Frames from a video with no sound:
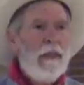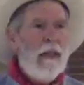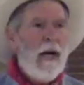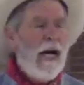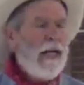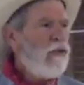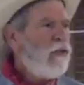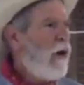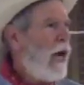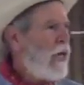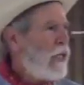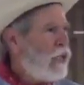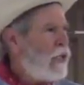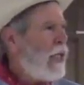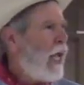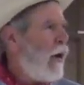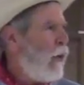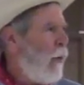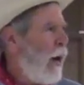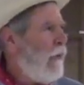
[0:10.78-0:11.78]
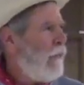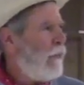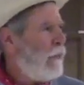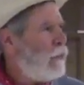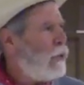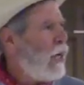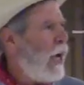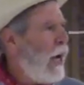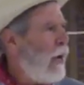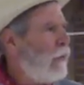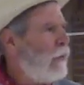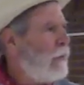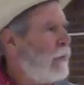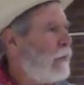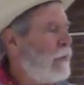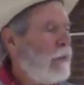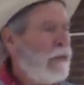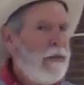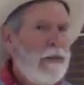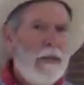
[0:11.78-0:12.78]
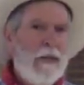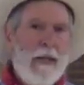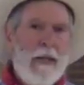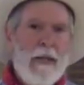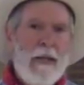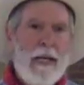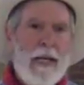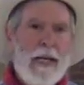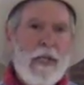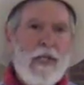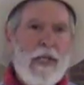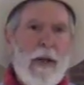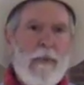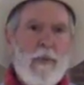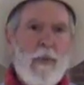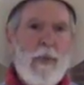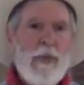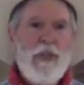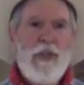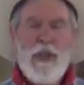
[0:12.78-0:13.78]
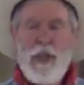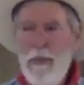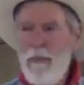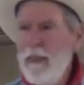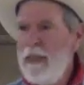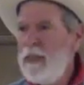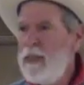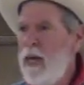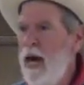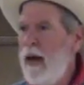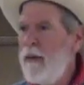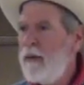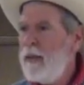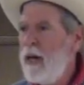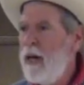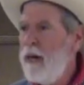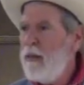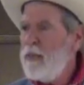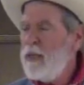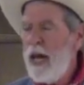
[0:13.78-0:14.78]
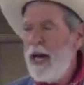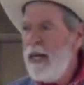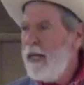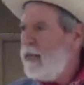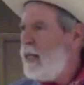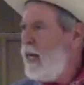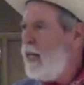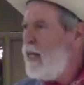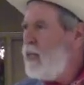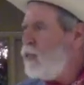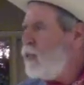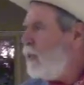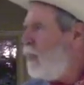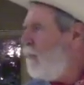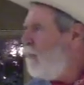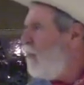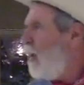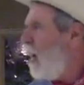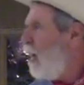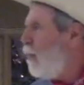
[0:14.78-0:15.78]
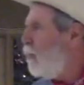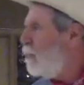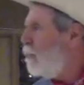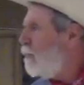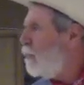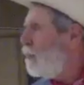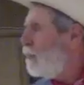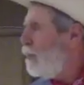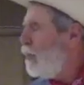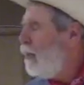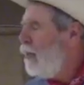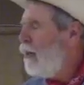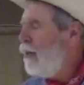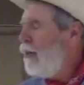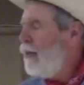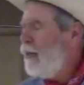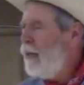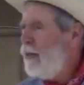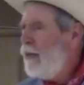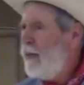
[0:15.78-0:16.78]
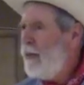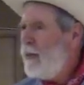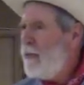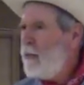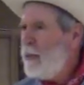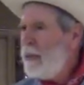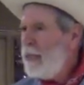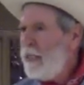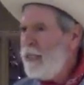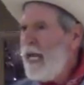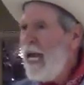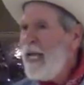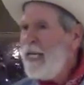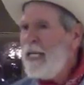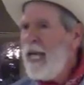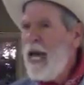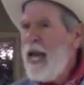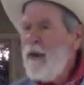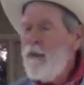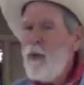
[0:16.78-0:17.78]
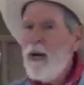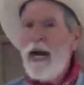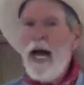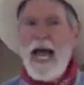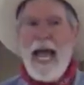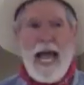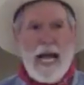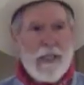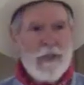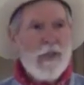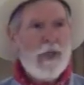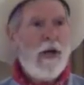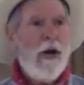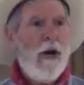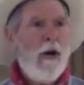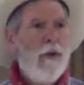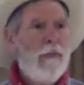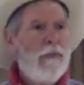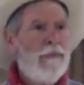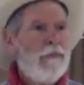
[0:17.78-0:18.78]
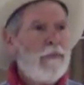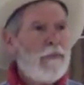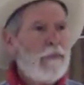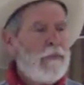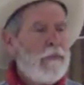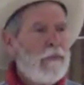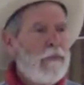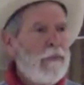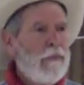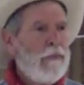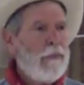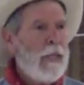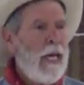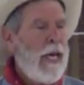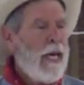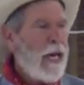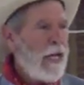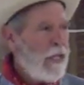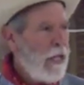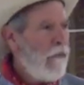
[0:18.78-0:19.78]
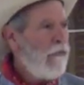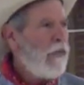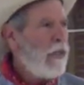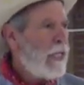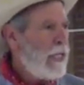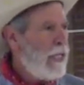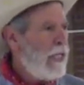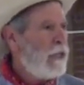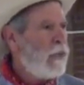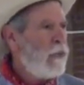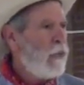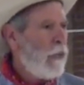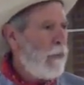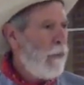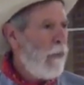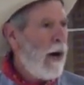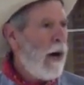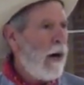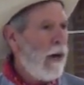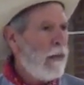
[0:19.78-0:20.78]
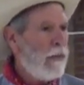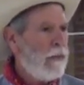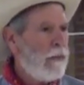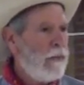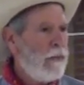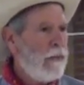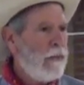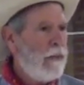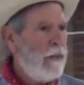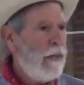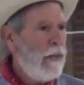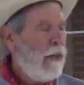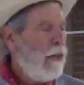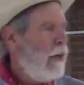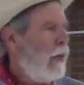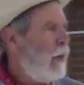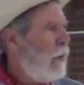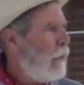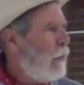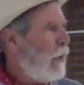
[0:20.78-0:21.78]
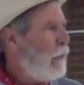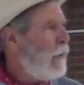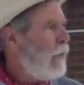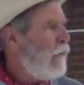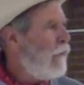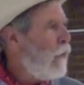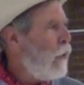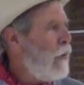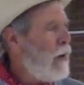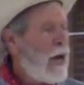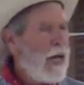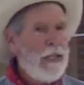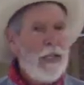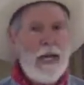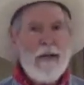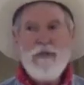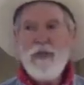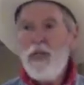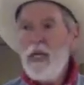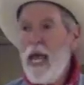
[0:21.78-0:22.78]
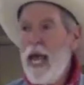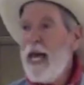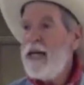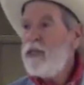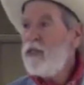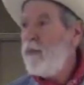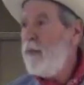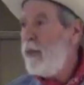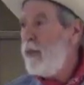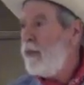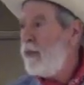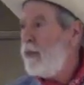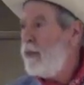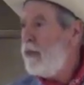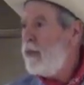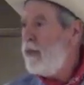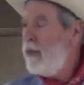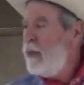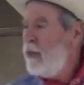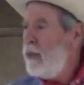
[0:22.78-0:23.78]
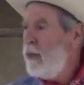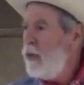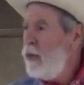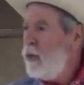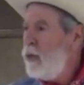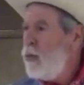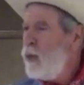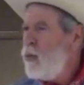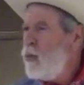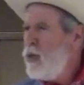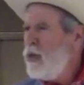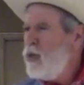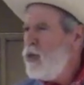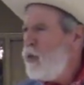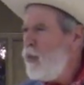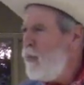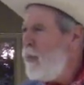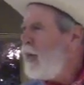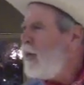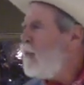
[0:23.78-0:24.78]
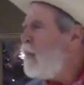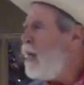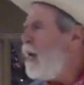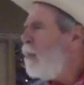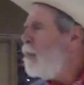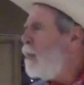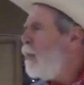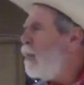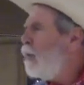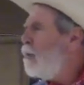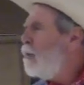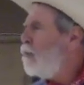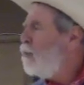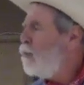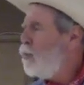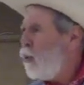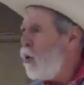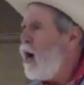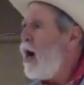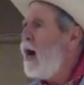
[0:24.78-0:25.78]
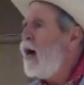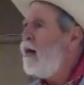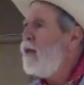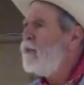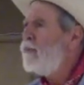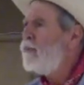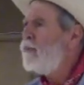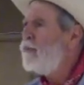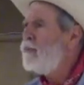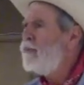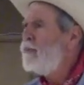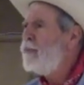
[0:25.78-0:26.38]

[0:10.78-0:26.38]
I try to stay away from town. Except when shipping time comes, I ain't that easily found. But the day came when I had to go, and I left the kids with Mom. But before I left, she asked me, would you pick me up a bra?